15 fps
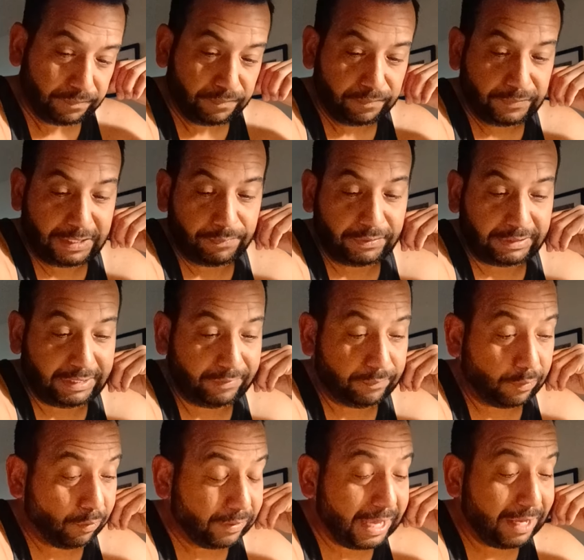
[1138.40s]
They believe
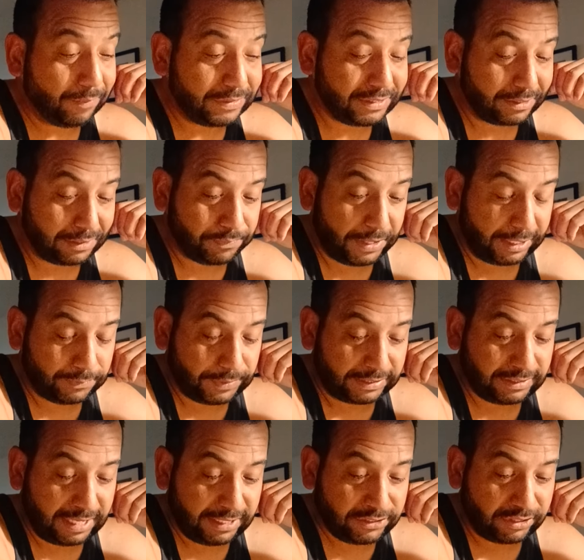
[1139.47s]
bowl game is
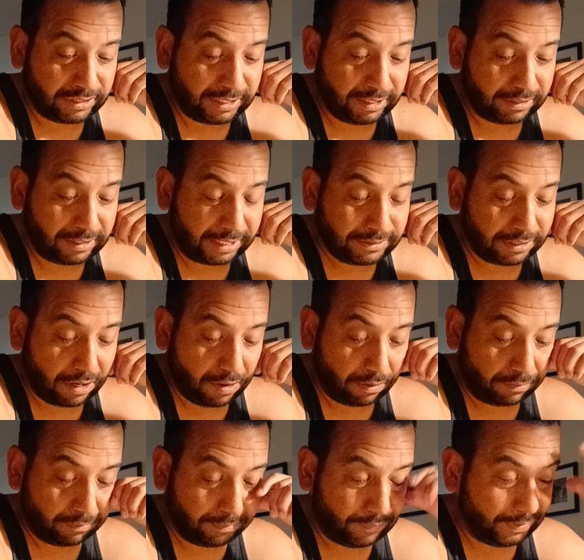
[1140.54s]
expectation. That's how.
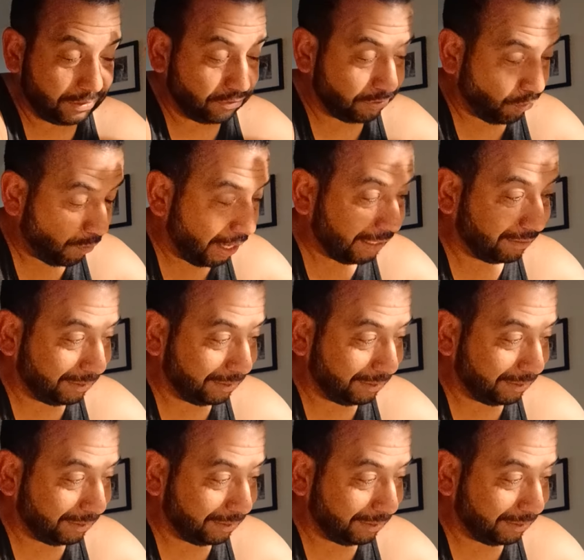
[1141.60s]
I mean, they're quietly